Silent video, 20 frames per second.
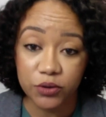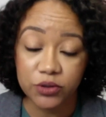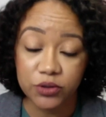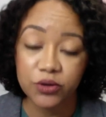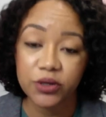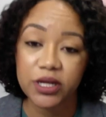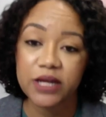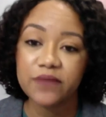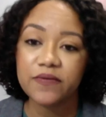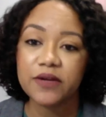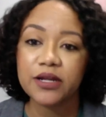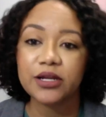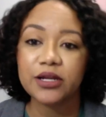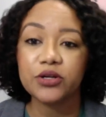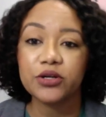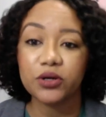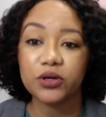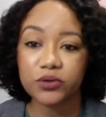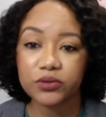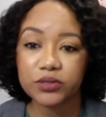or even an
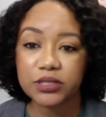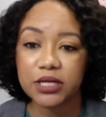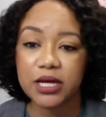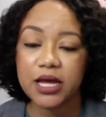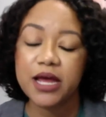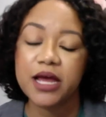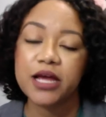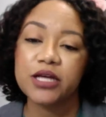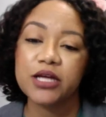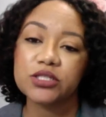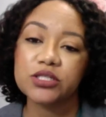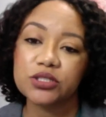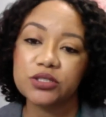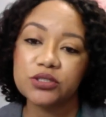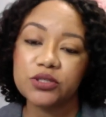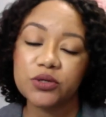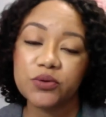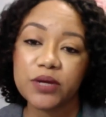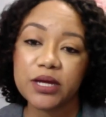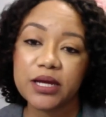adult, is
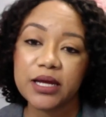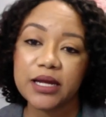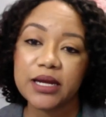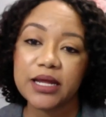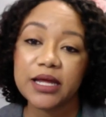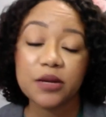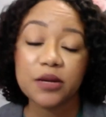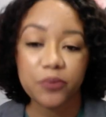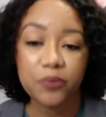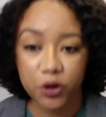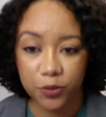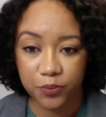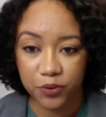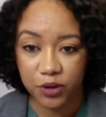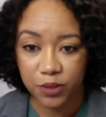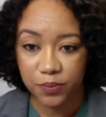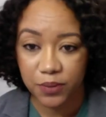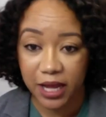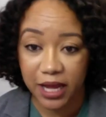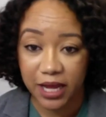doing an
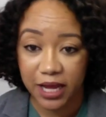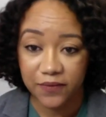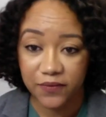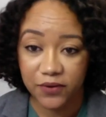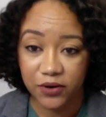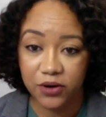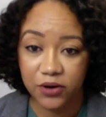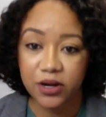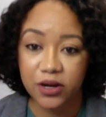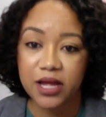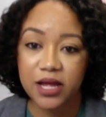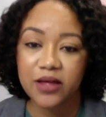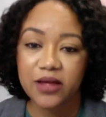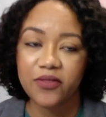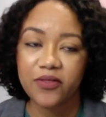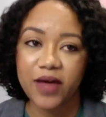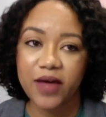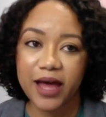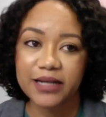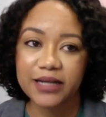inappropriate behavior
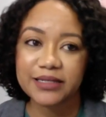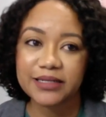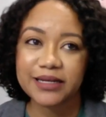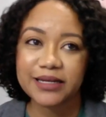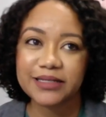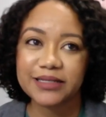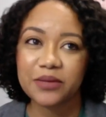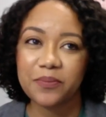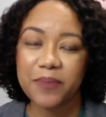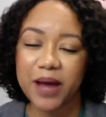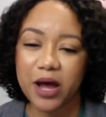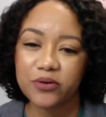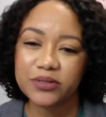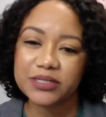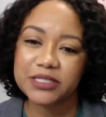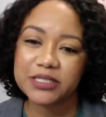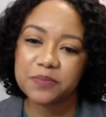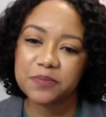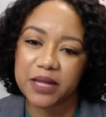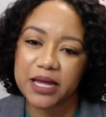that is about
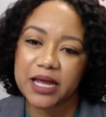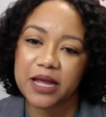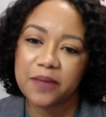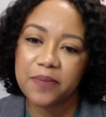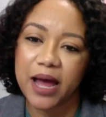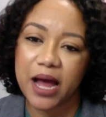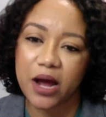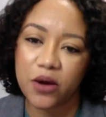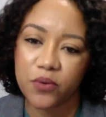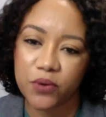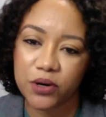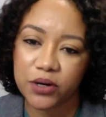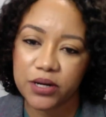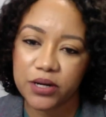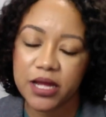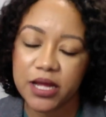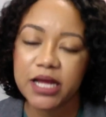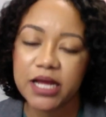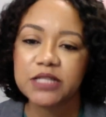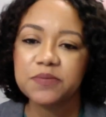displaying power,
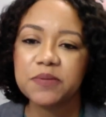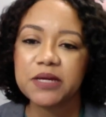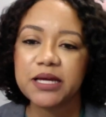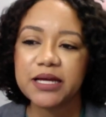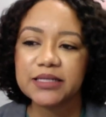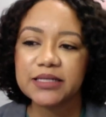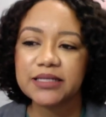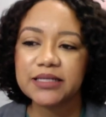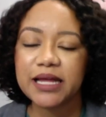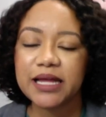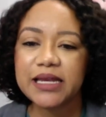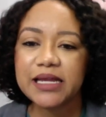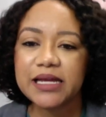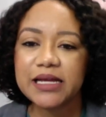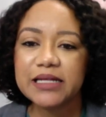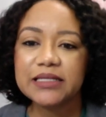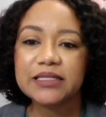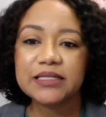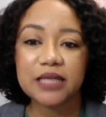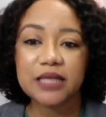it's because they
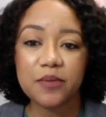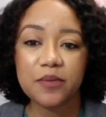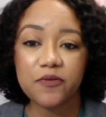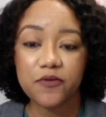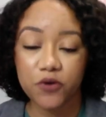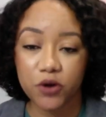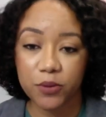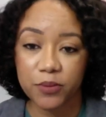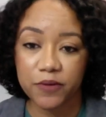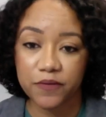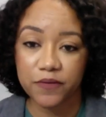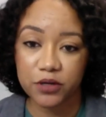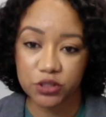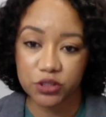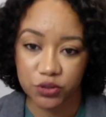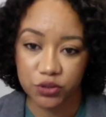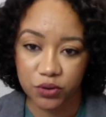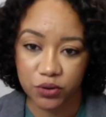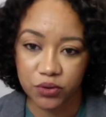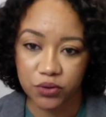need some form of
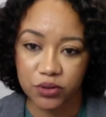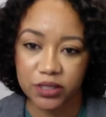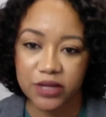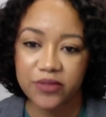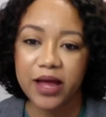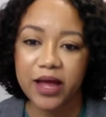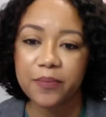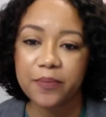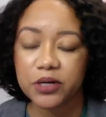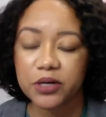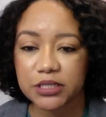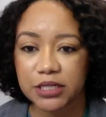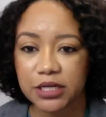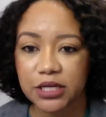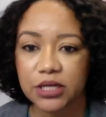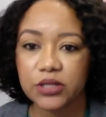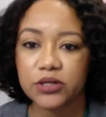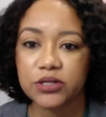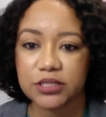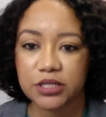control in that
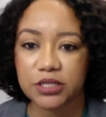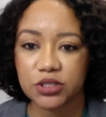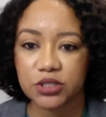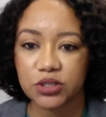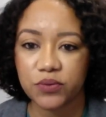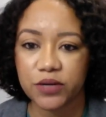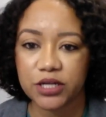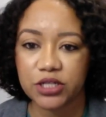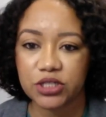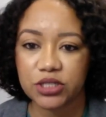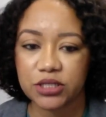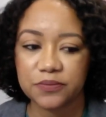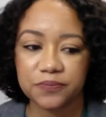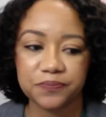particular situation.